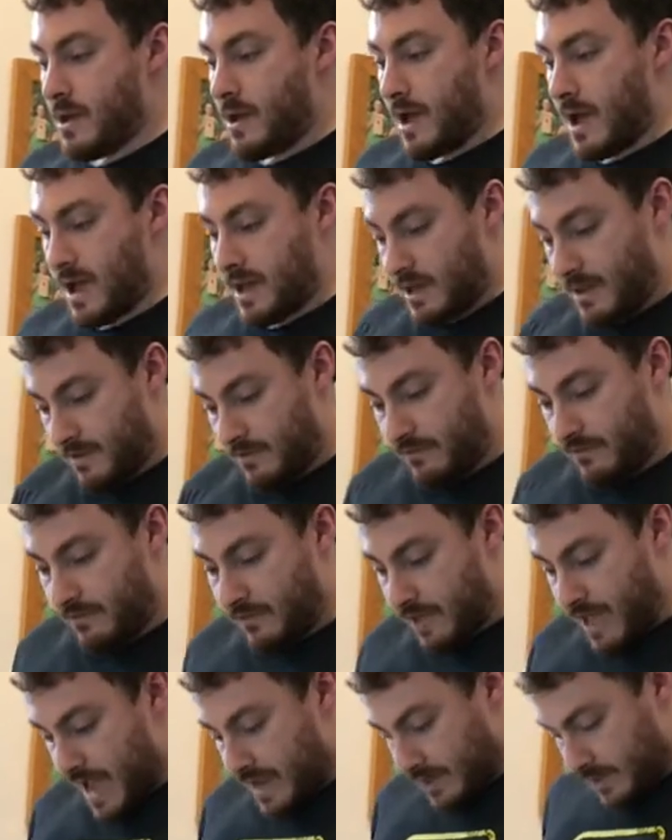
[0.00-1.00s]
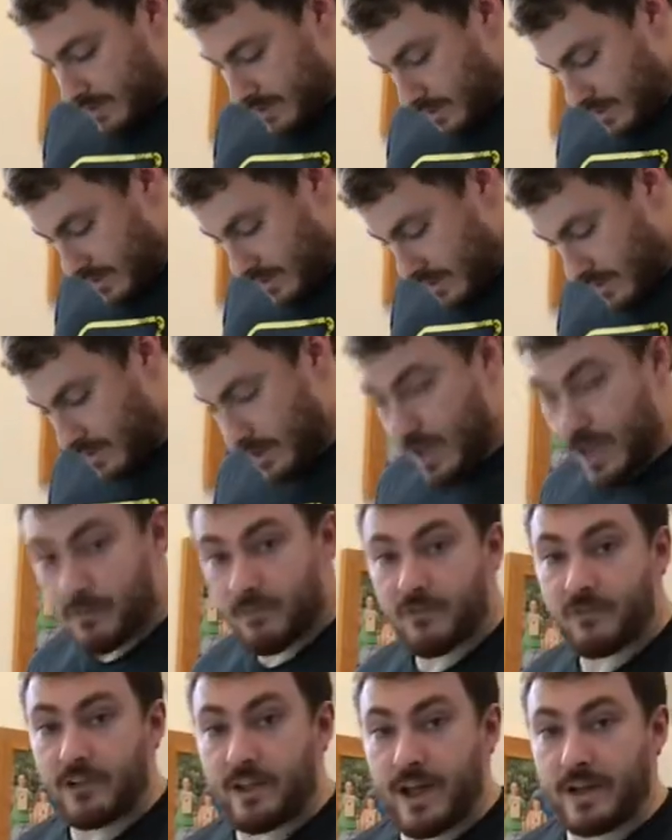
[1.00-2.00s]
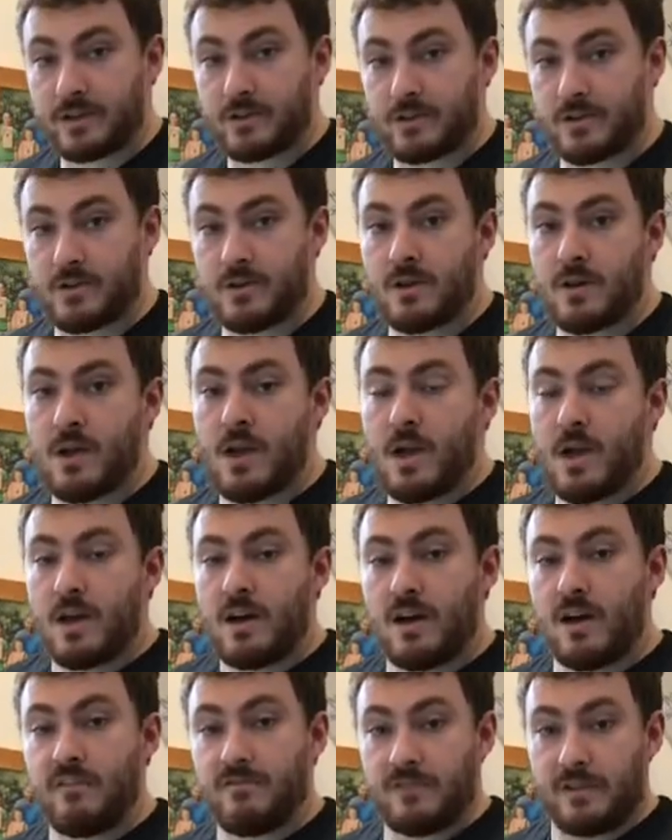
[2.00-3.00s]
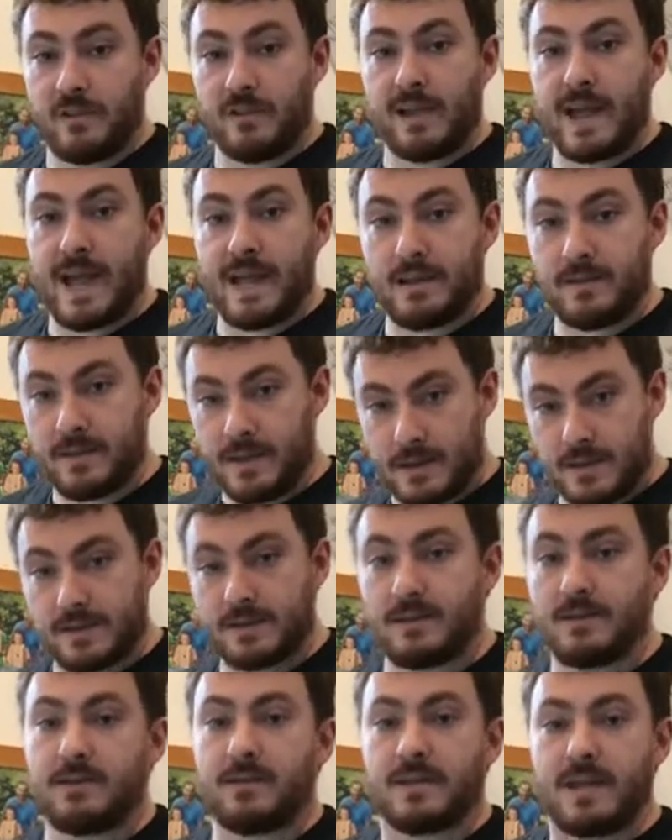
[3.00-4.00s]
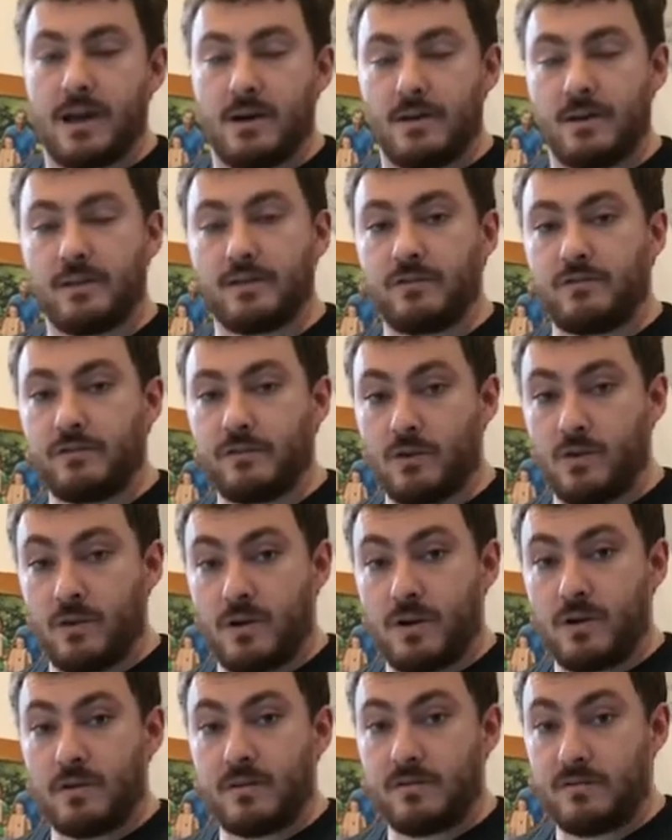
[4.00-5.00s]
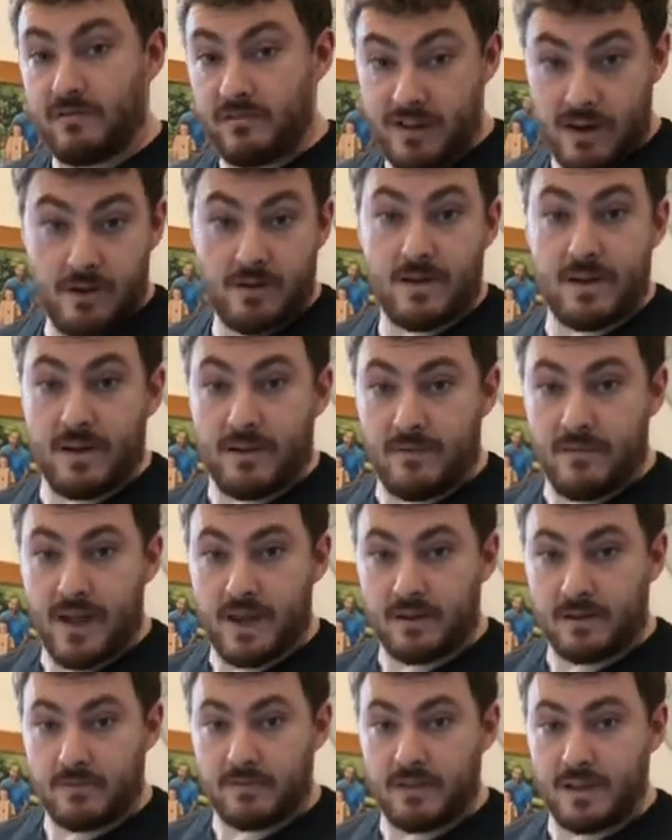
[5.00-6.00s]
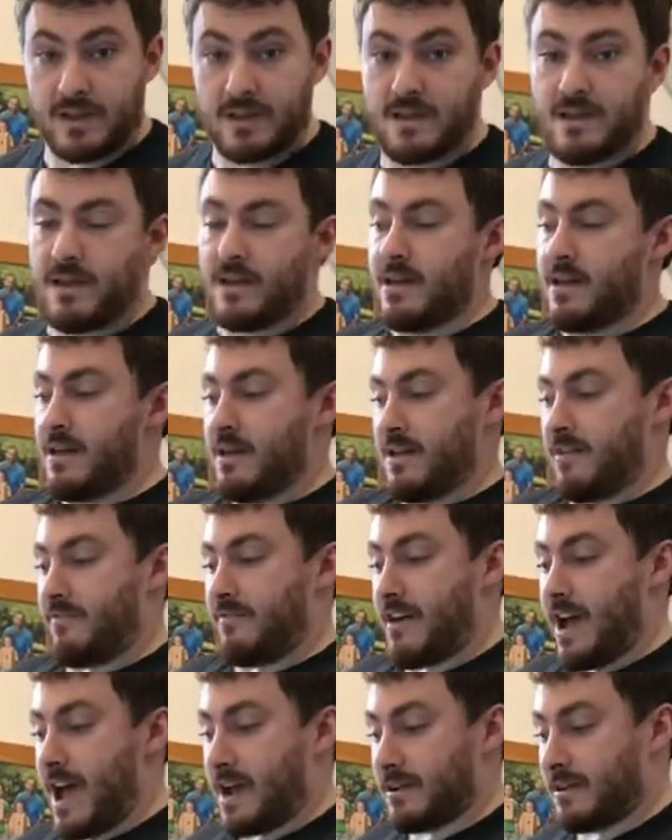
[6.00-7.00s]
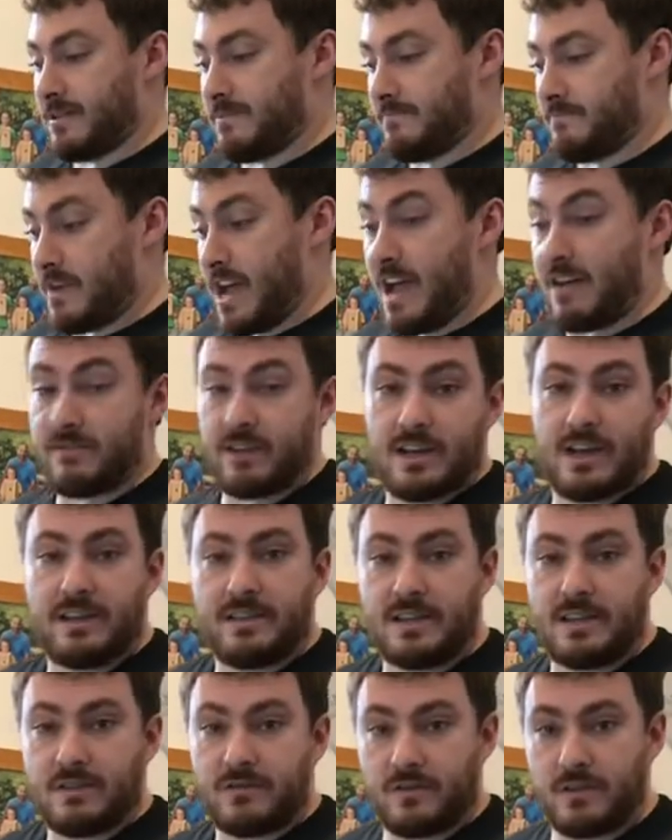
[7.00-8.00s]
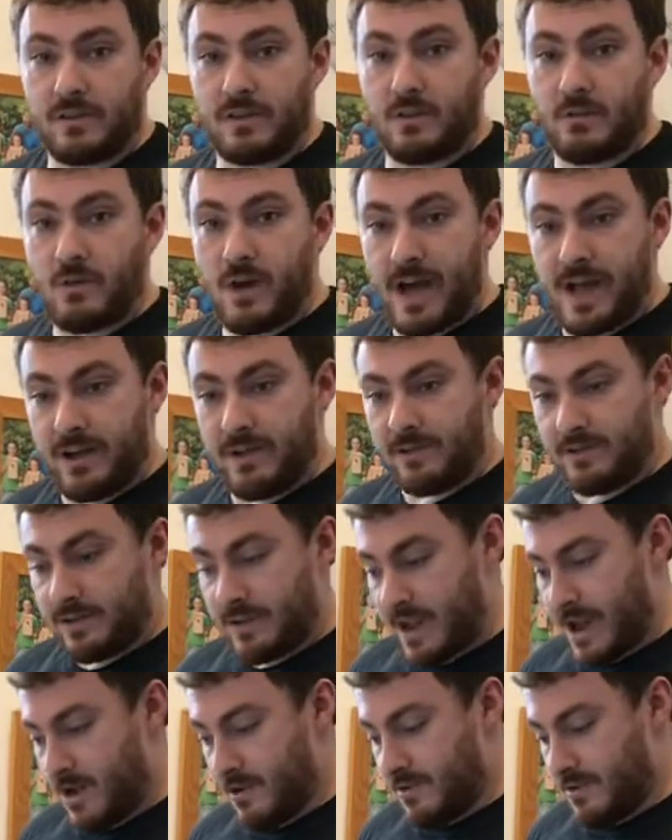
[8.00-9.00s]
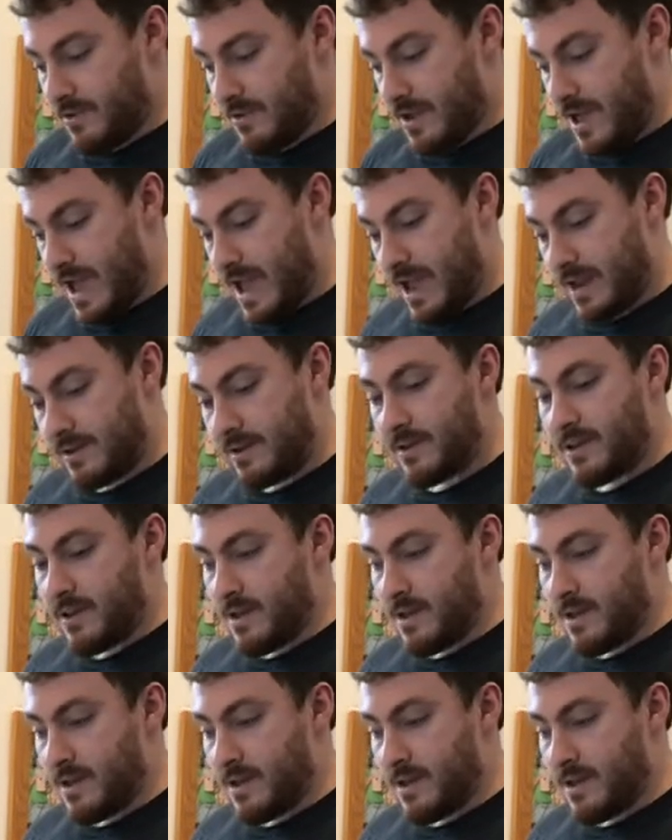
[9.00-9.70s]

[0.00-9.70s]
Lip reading: I can flex the hip flexor of the leg that is still down on the floor very effectively. In fact, I haven't done this for a little while now, and